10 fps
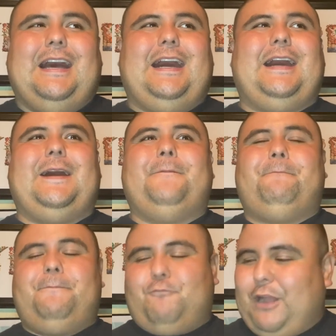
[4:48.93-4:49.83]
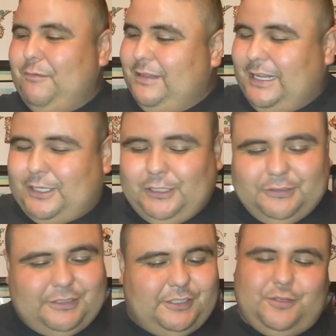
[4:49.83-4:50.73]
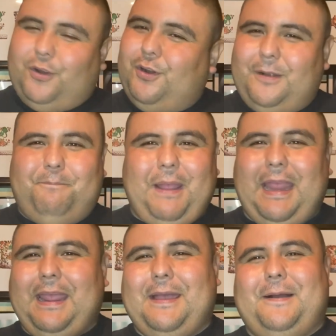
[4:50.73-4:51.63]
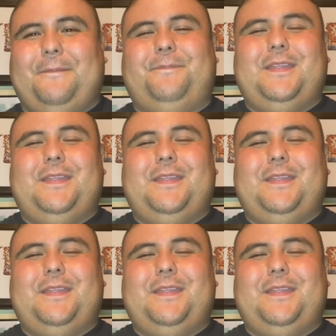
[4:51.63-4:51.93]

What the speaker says: right when they close the door, bam,